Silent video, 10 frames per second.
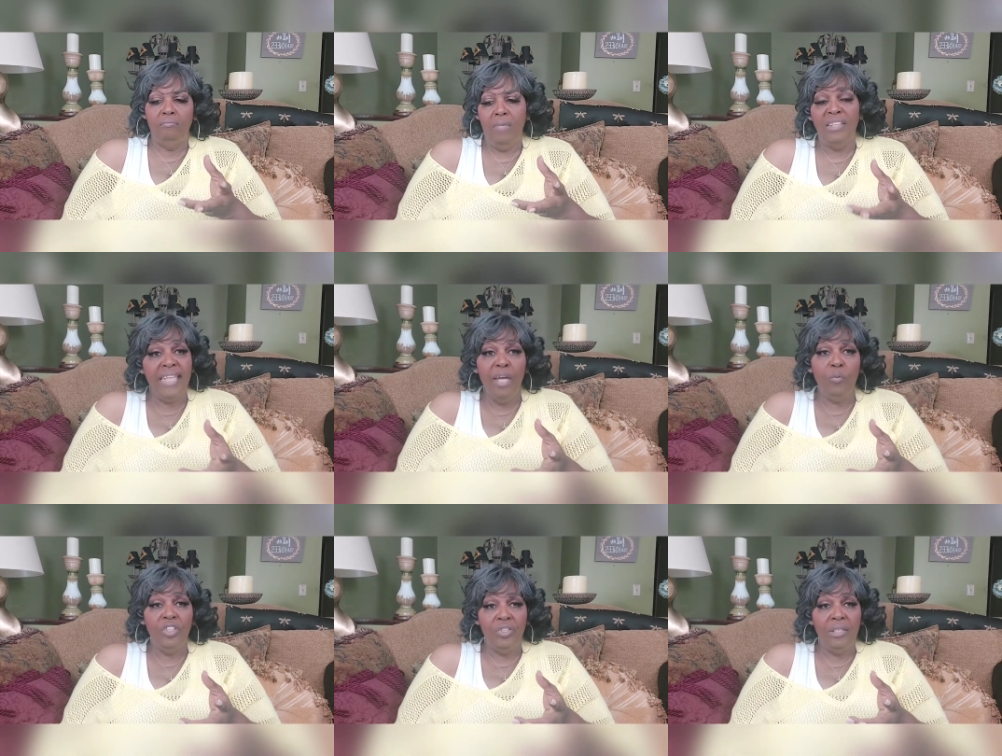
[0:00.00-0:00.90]
a
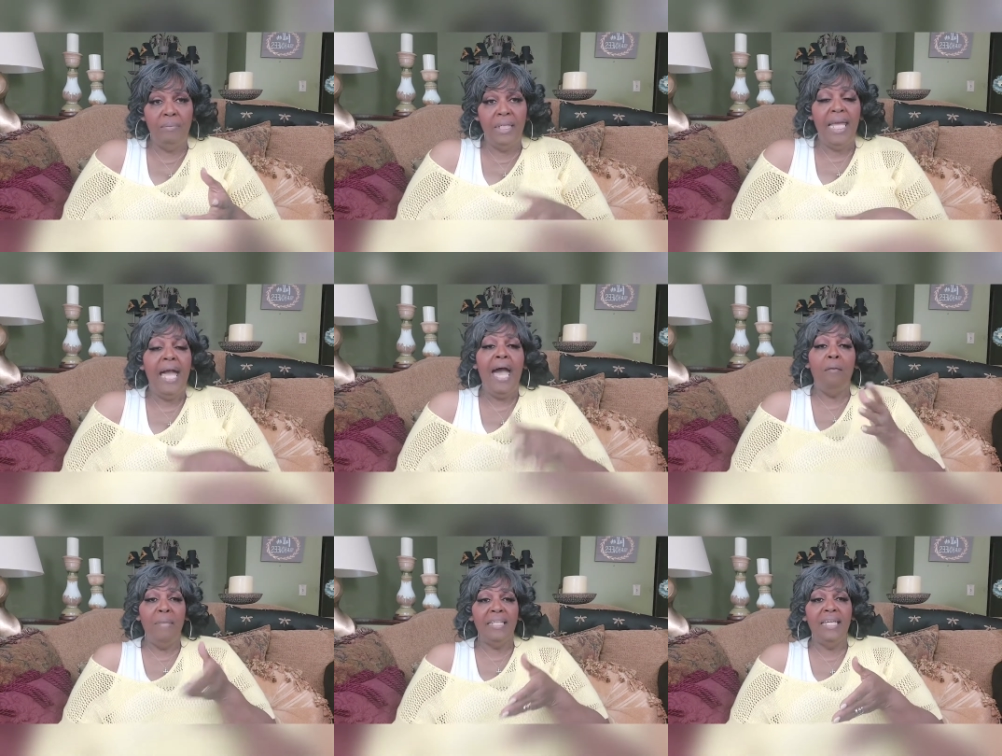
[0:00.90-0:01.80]
sandwich or something,
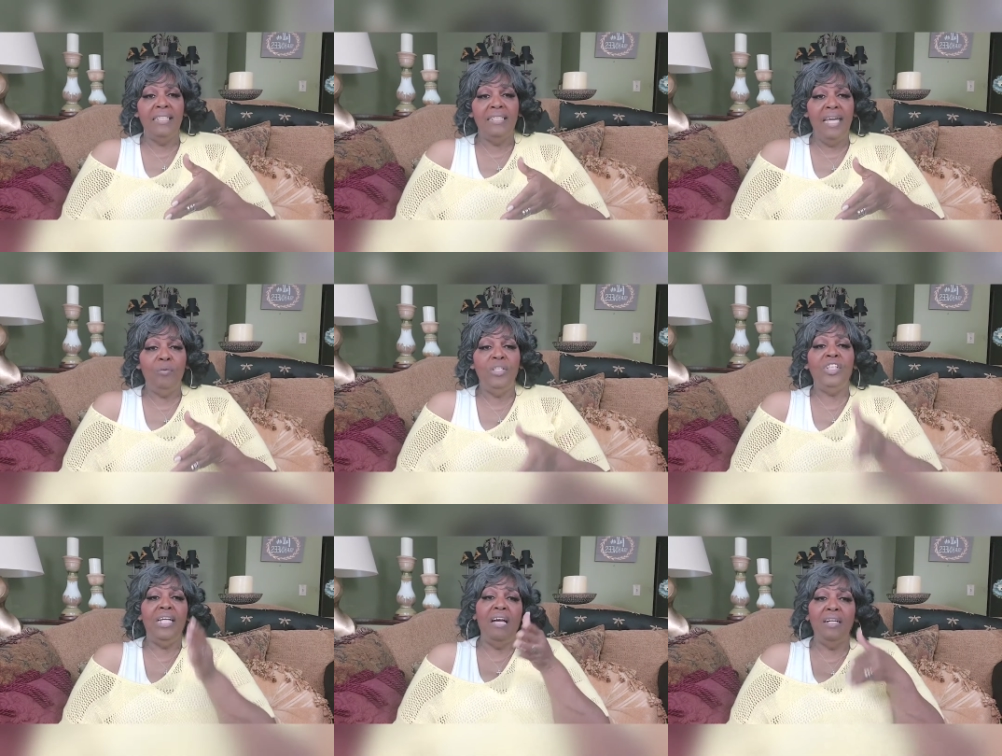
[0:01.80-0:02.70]
I'll make that sandwich
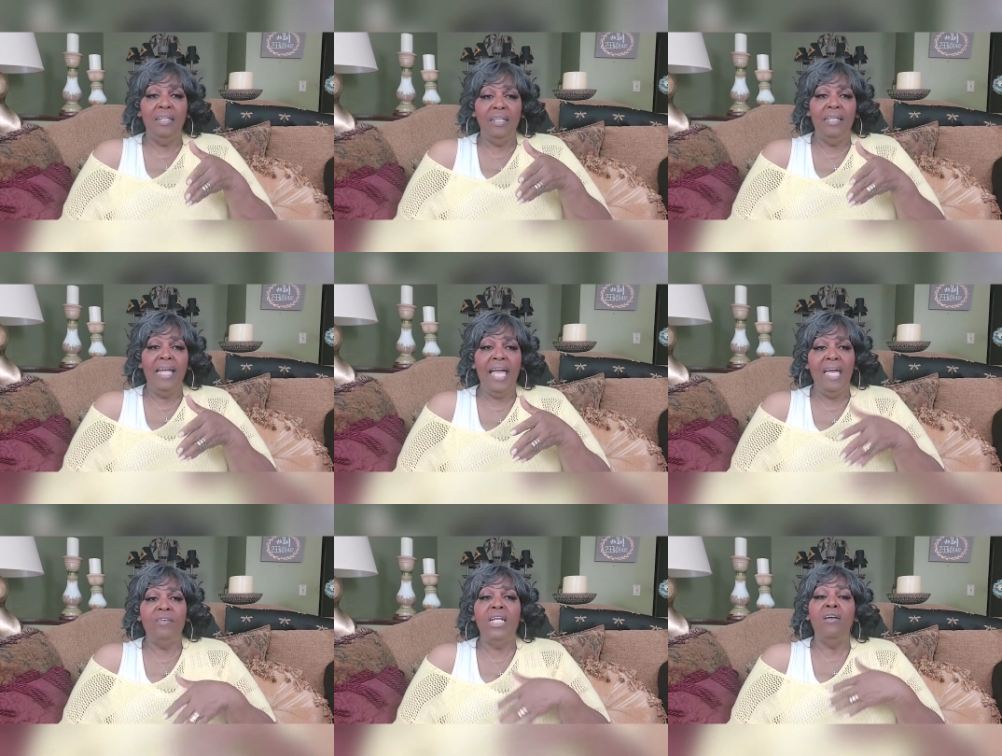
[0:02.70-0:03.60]
and I'll cut it in
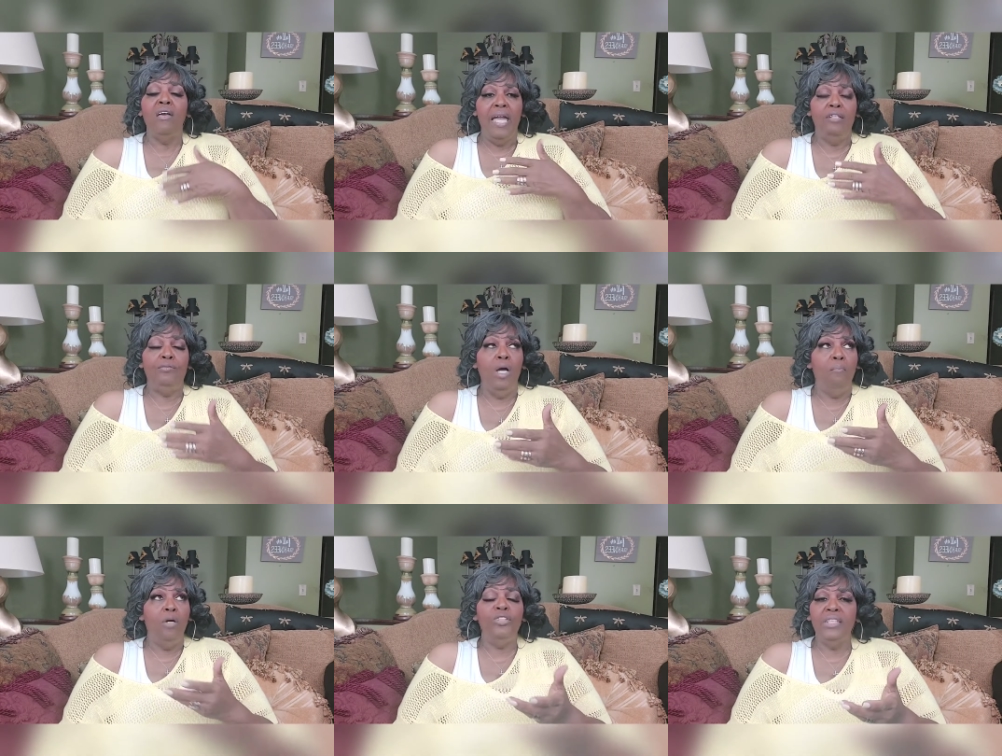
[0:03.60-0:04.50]
half, and
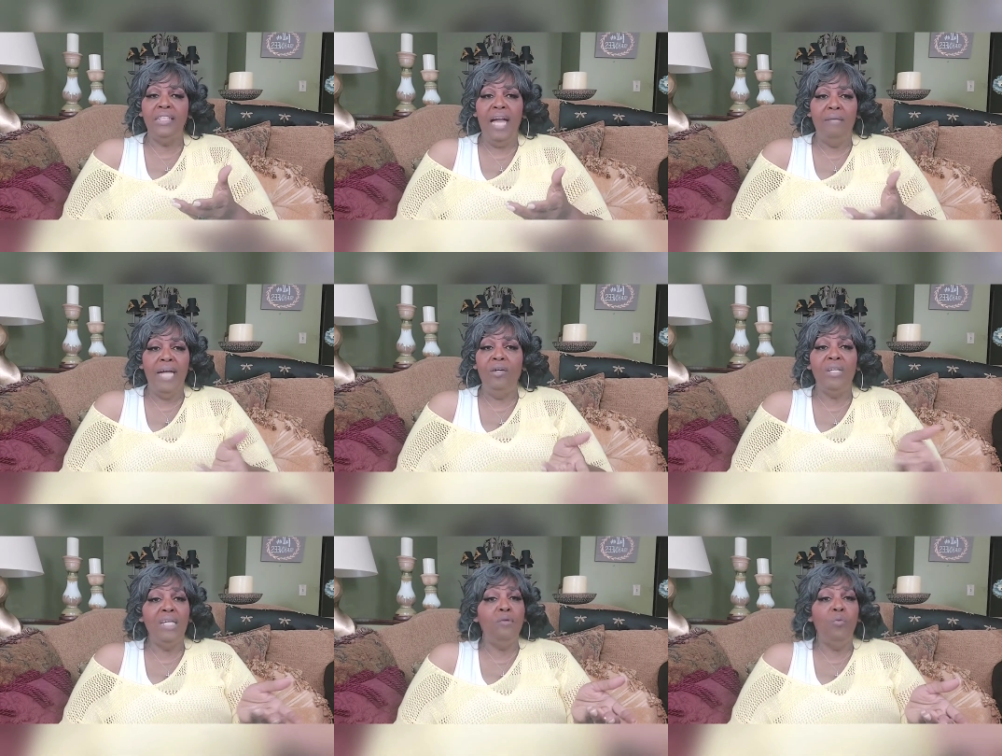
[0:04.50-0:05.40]
most of the times I
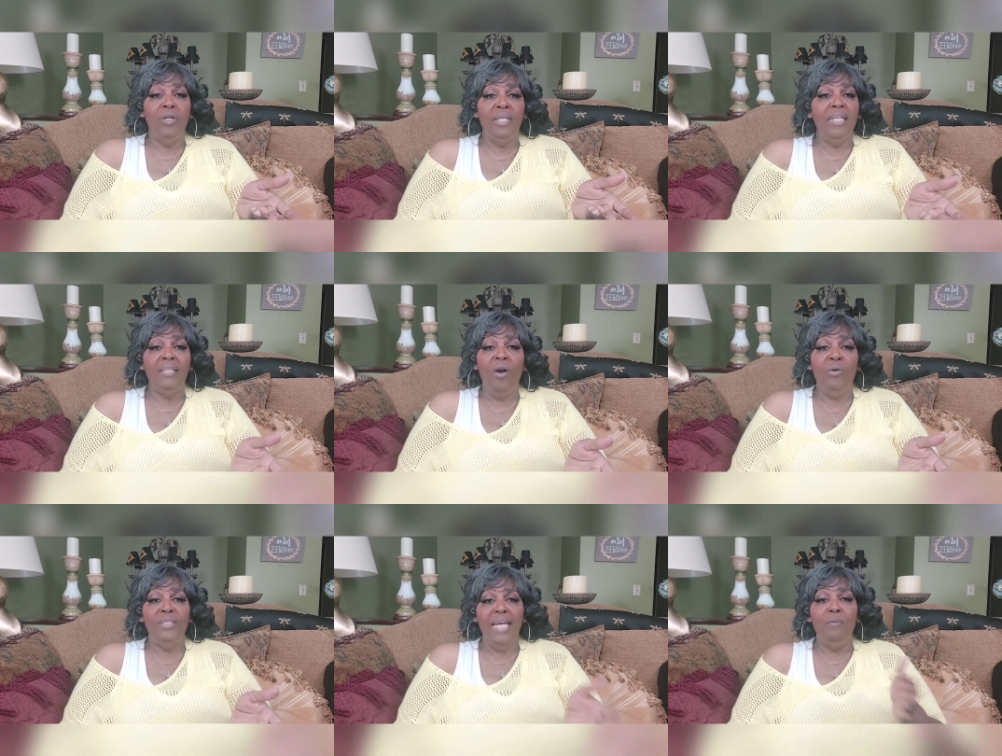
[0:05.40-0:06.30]
don't even want to eat the
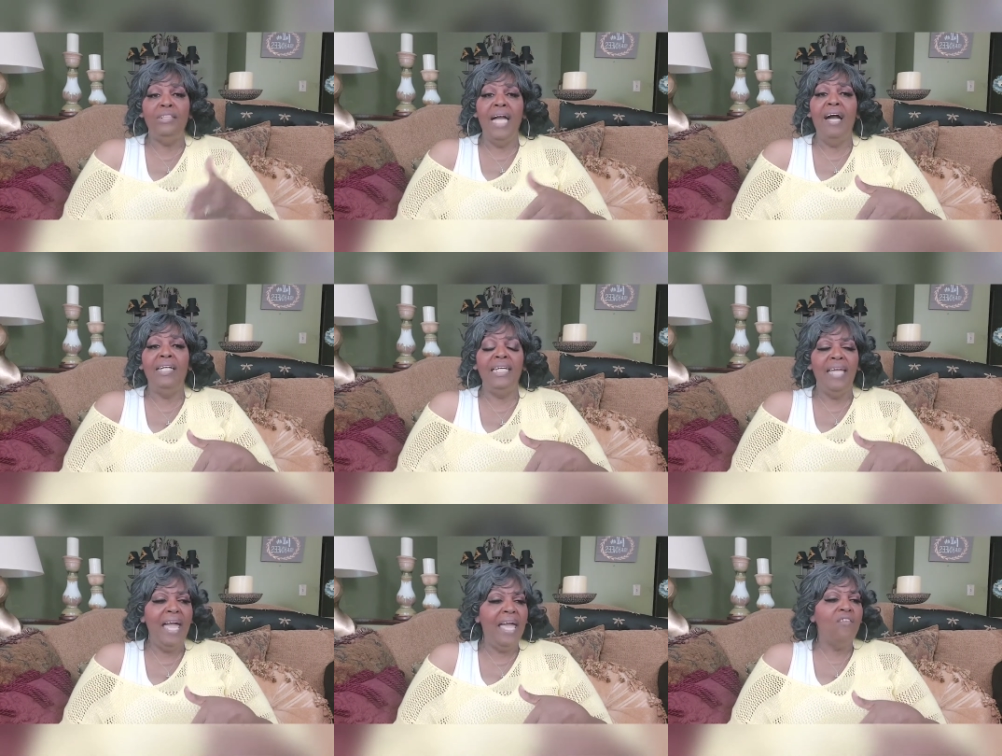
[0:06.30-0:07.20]
whole sandwich. I'll
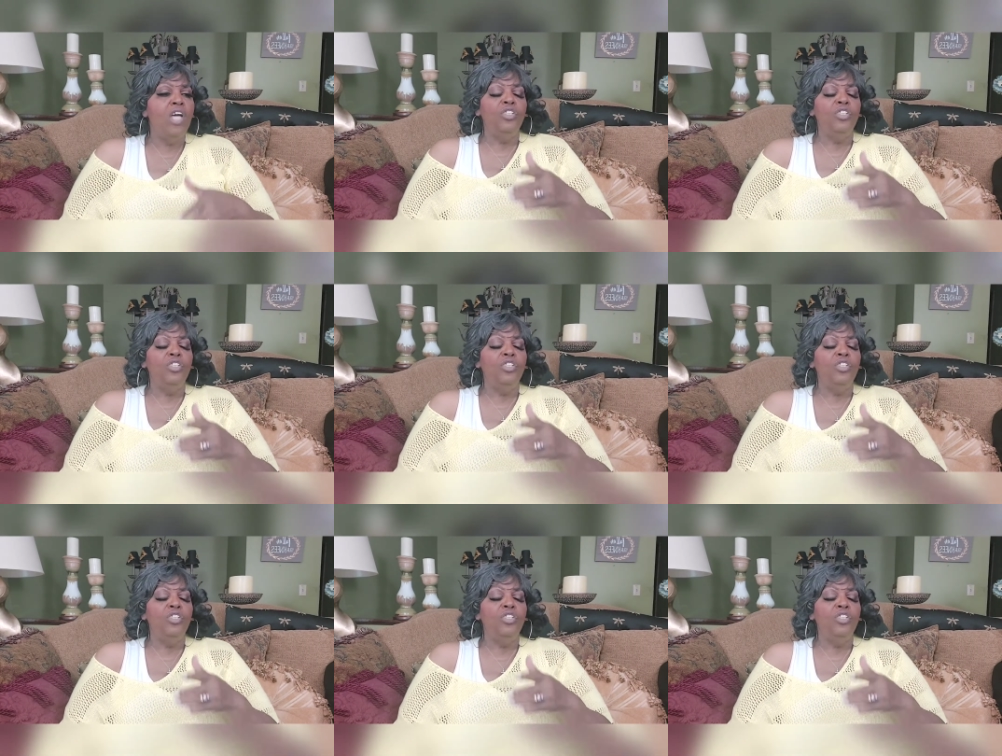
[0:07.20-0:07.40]
eat half.